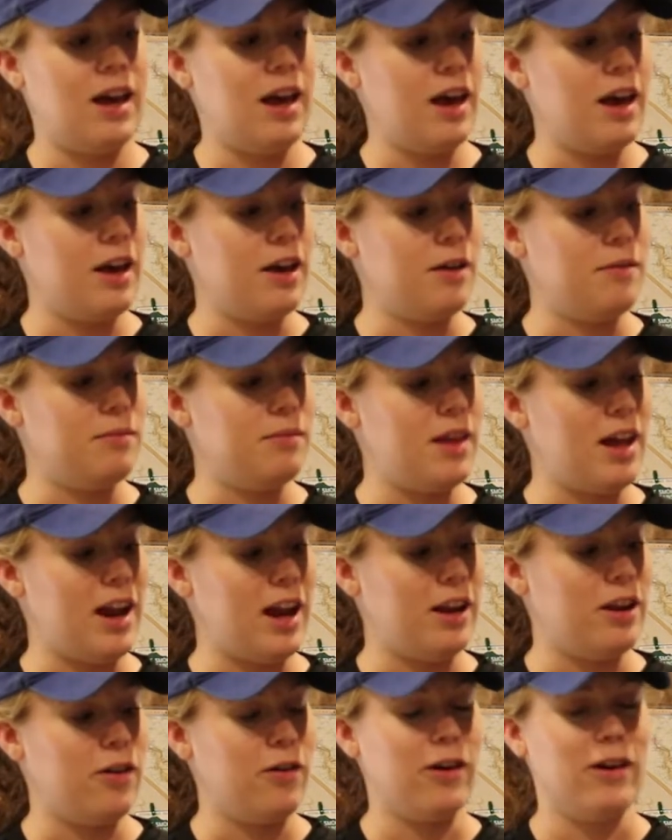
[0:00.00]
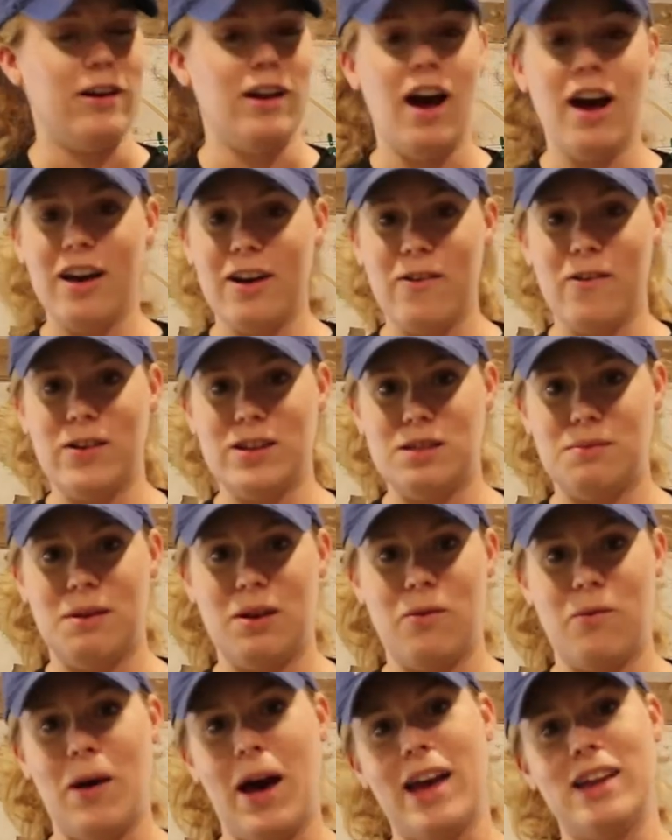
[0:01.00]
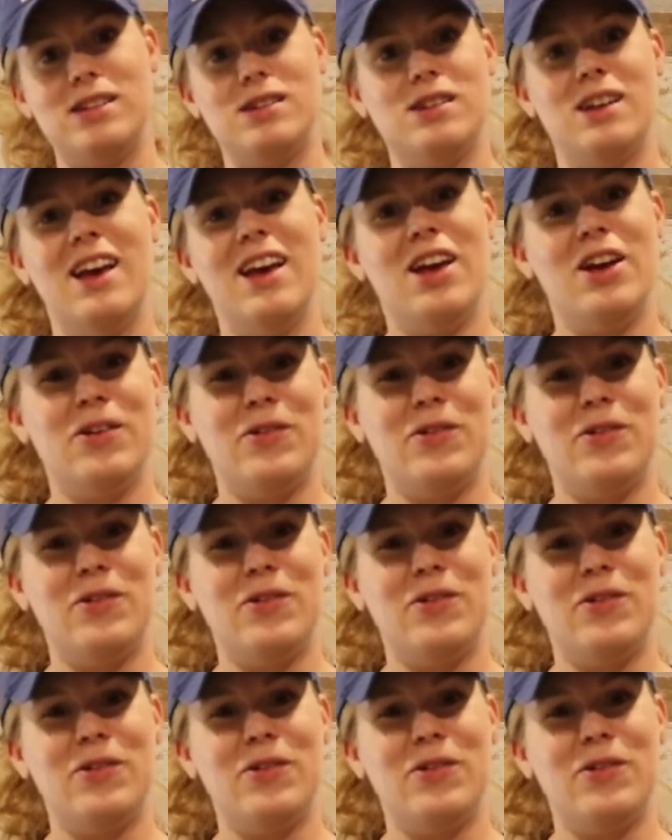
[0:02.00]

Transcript: that I know are not going to be wet